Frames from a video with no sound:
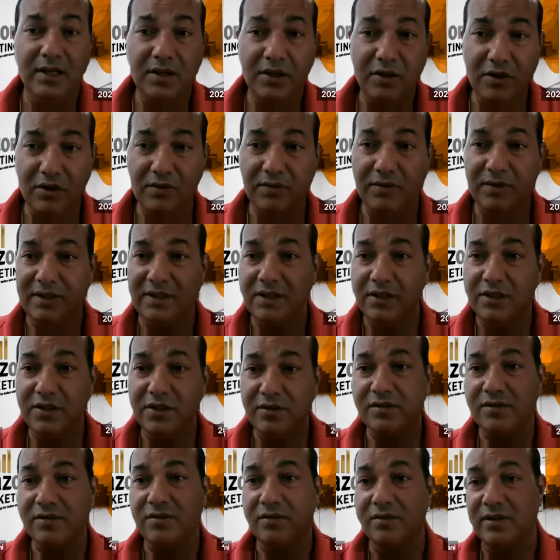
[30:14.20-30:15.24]
With the
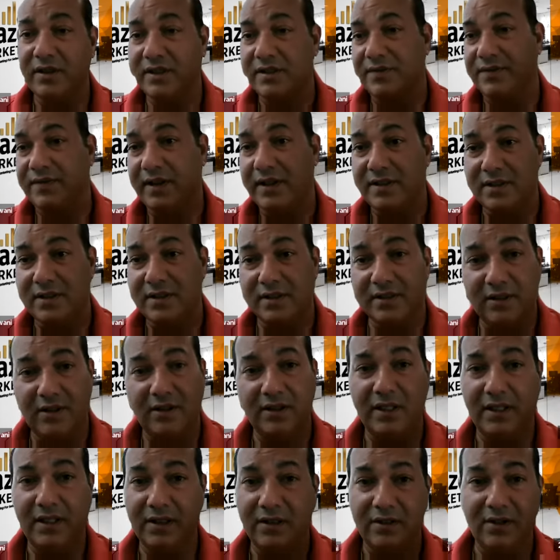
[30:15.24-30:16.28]
new storage fees and
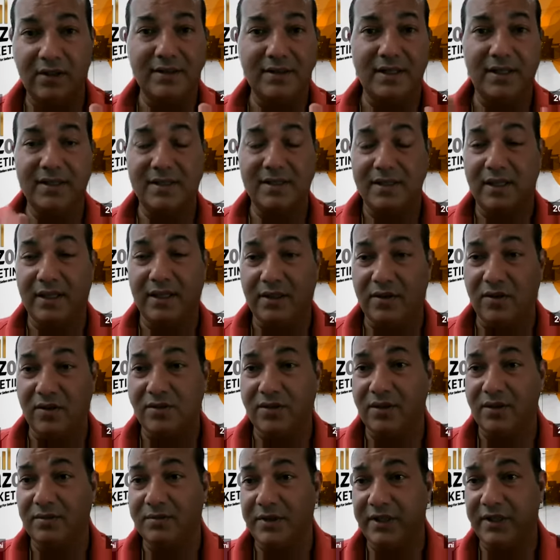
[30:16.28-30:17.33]
all that nonsense that goes
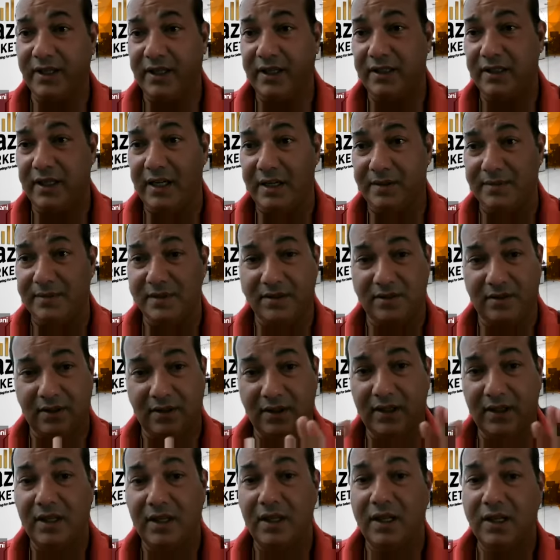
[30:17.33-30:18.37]
on behind Amazon,
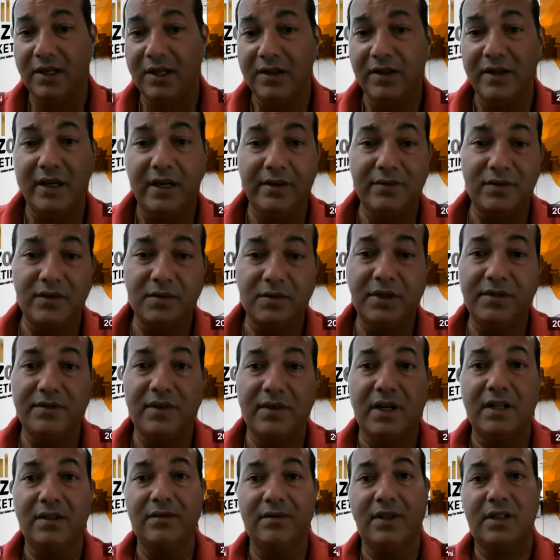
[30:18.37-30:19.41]
you have to be
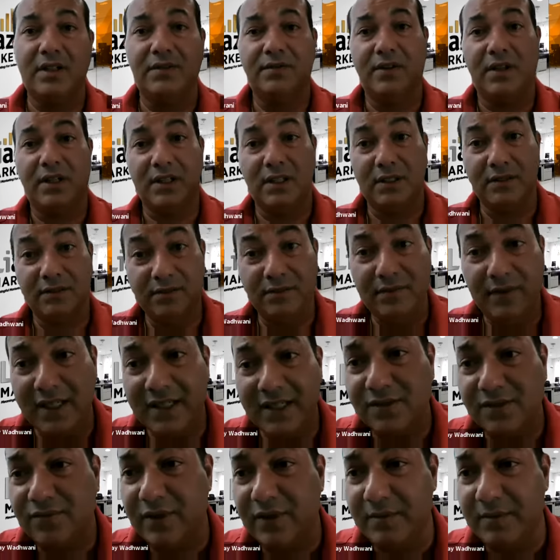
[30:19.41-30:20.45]
very, very, very
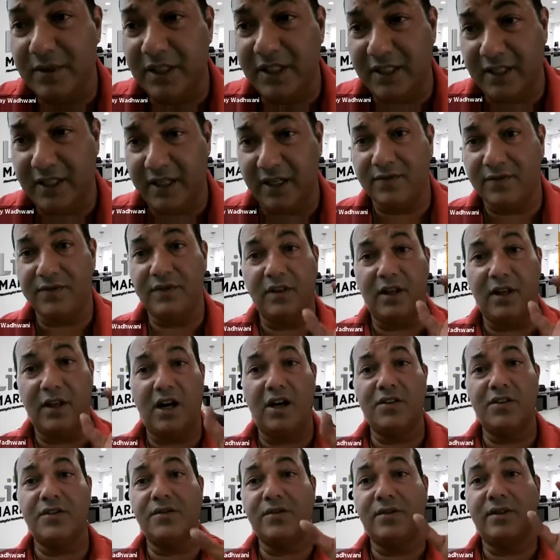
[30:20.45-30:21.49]
extremely careful
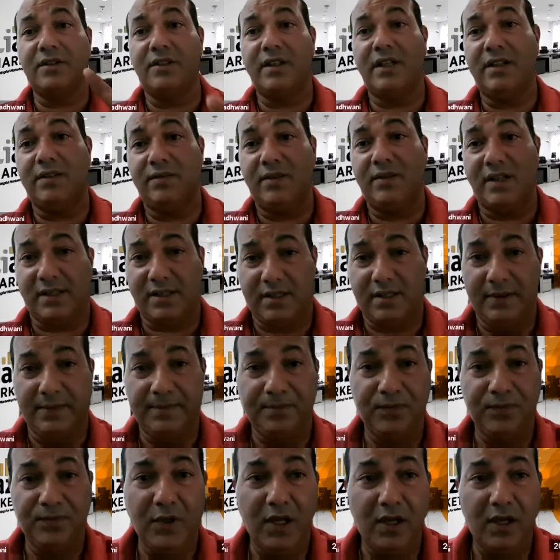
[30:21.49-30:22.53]
how you're going to invest.
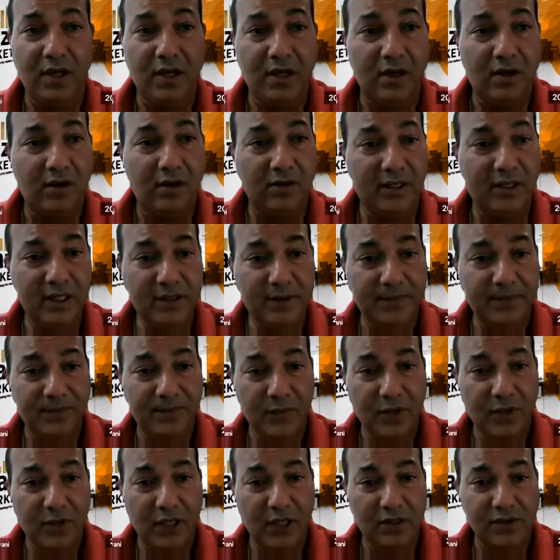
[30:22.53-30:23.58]
Okay,
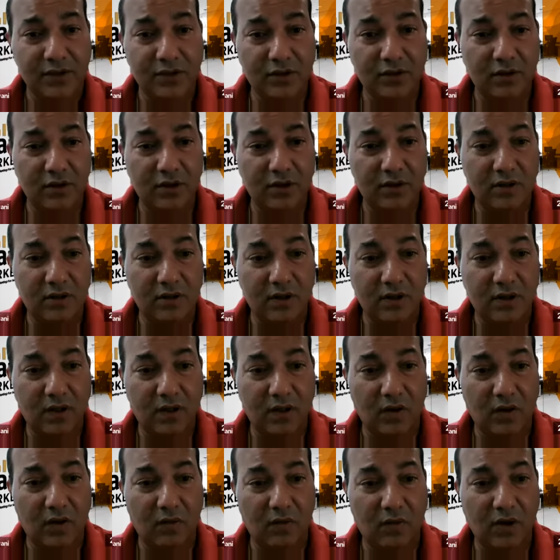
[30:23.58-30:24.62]
so
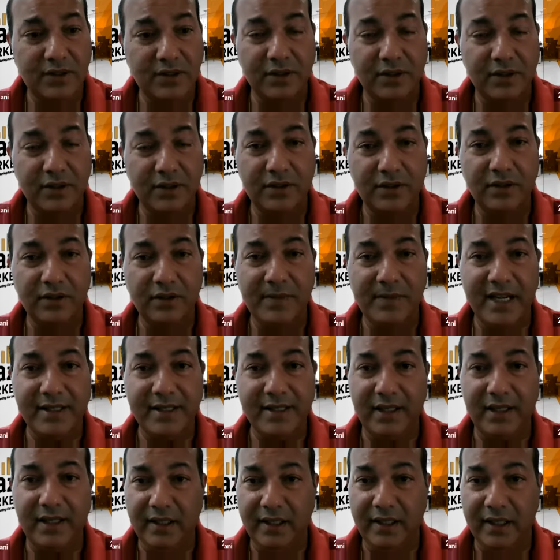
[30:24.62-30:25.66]
what you do
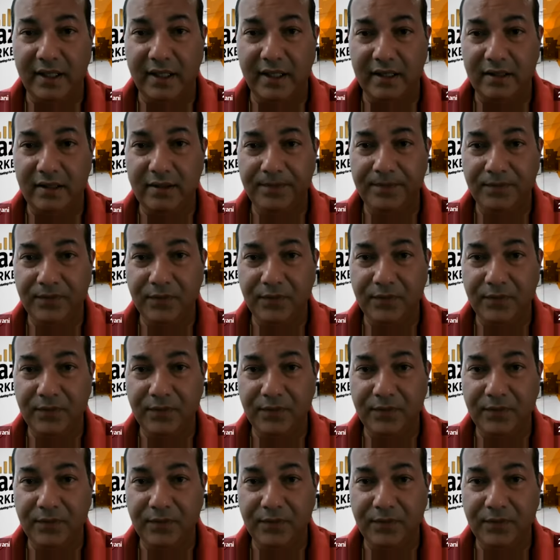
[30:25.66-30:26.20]
basically here,